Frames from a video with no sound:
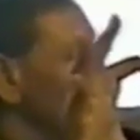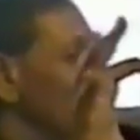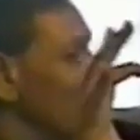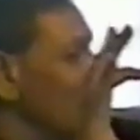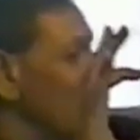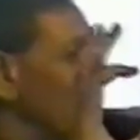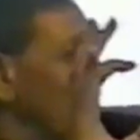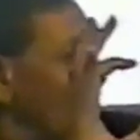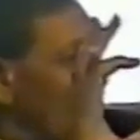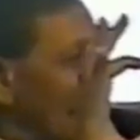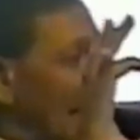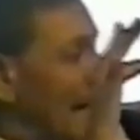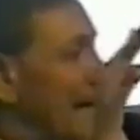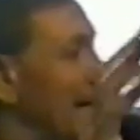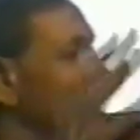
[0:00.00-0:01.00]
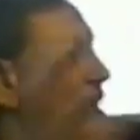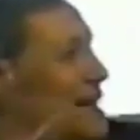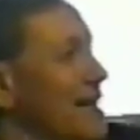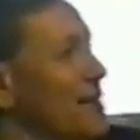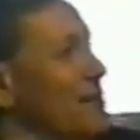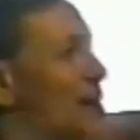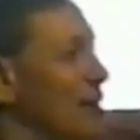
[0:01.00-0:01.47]
a propeller.
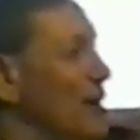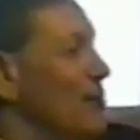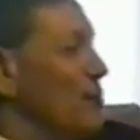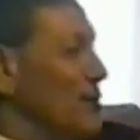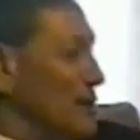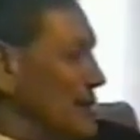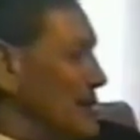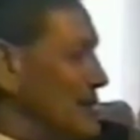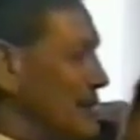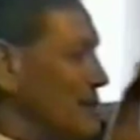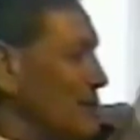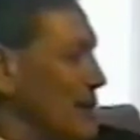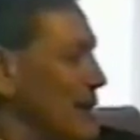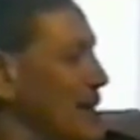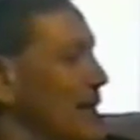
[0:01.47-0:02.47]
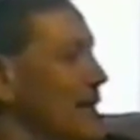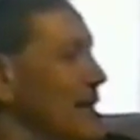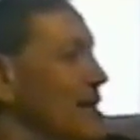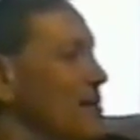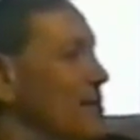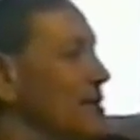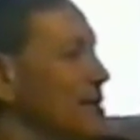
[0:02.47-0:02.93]
I mean, I'm putting it simply,
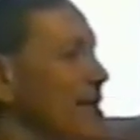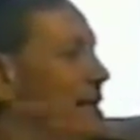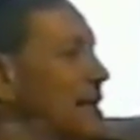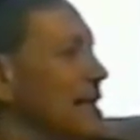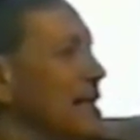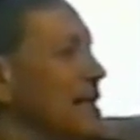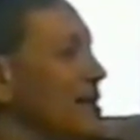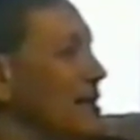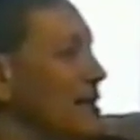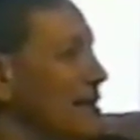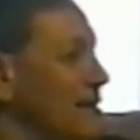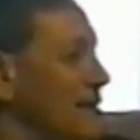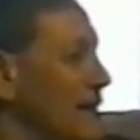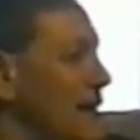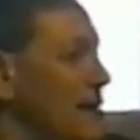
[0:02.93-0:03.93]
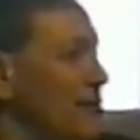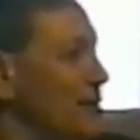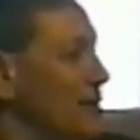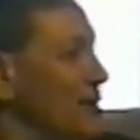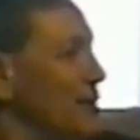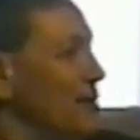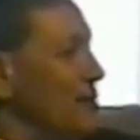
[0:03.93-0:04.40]
but suddenly you got
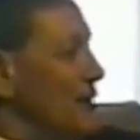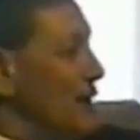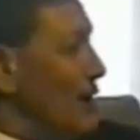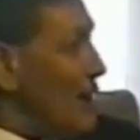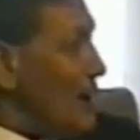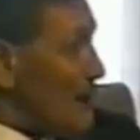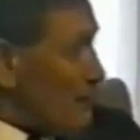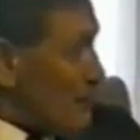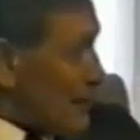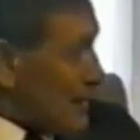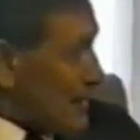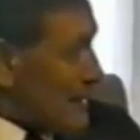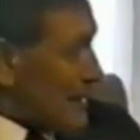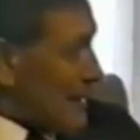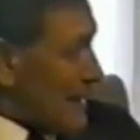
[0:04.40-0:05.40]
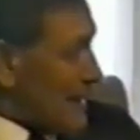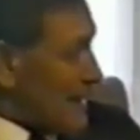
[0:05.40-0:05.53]
absolute reliability.